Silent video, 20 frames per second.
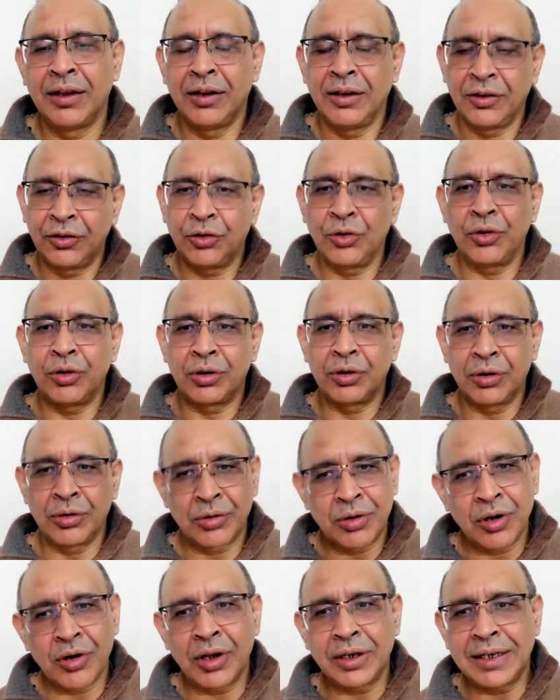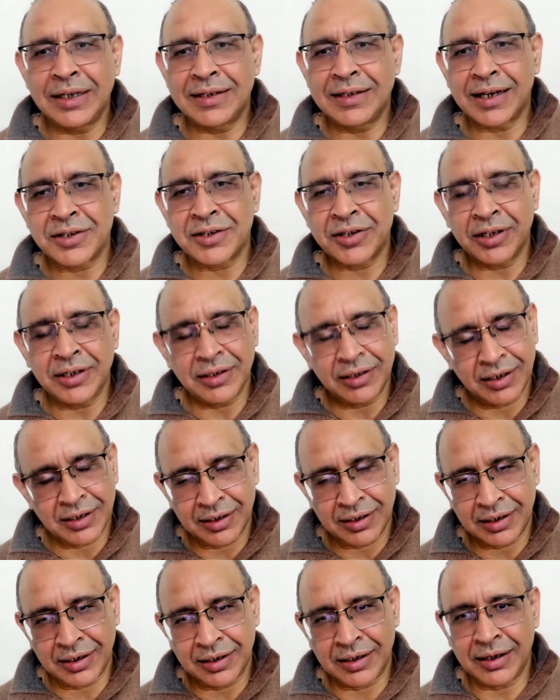So glucagon injection,
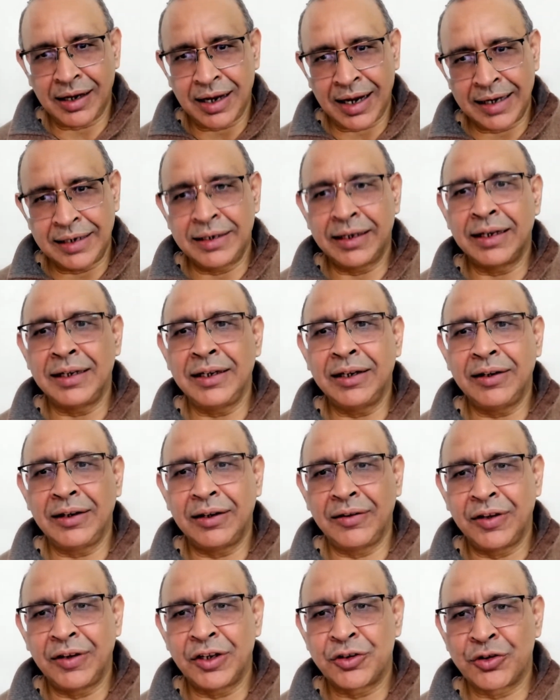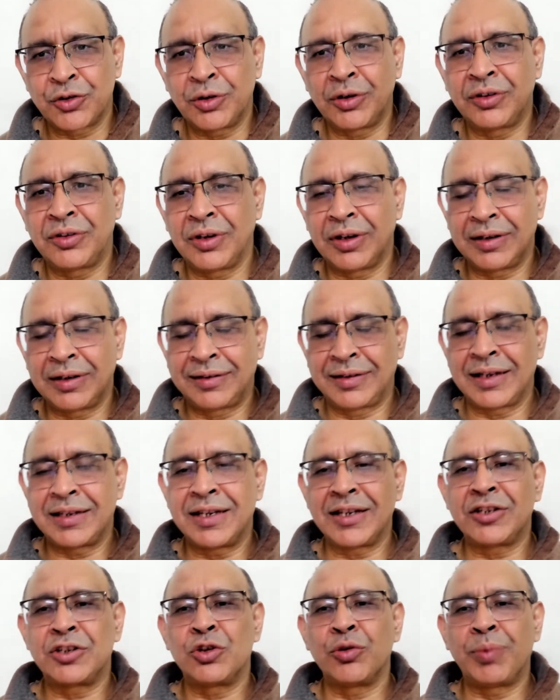ideally we should
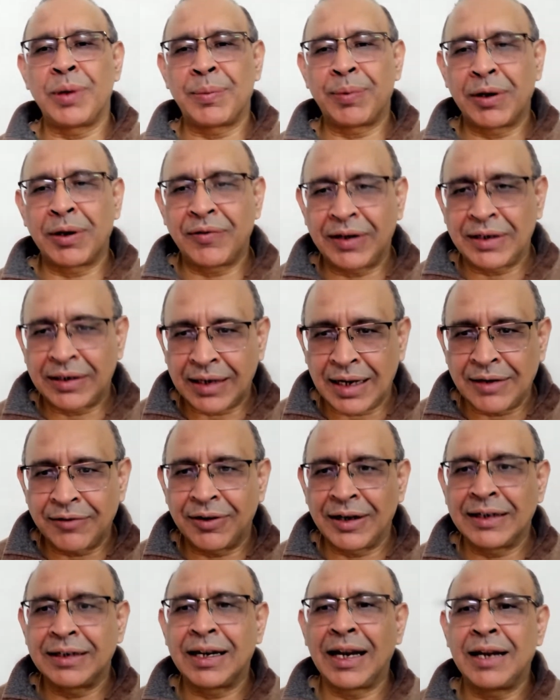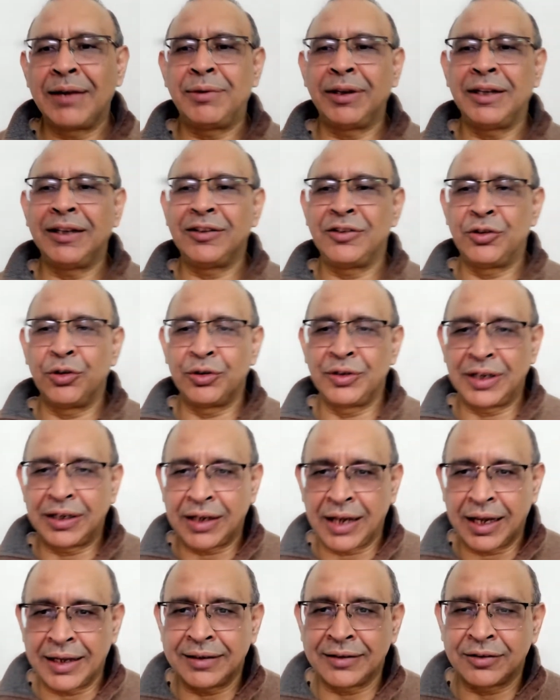suggest to people with type 1 diabetes, those at
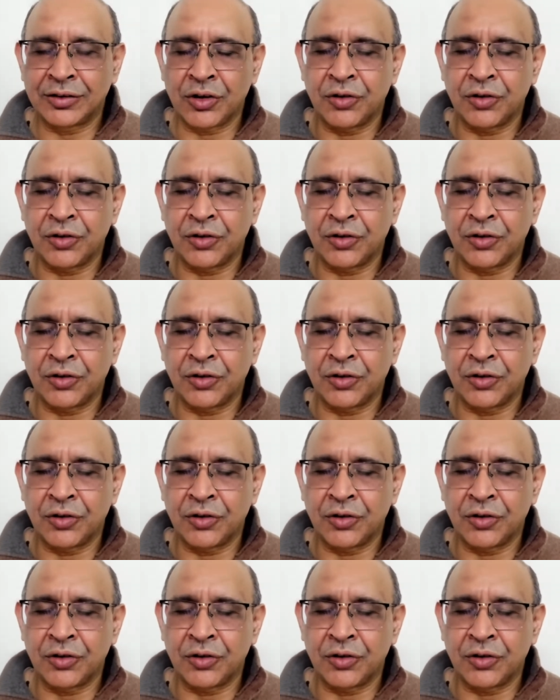high risk of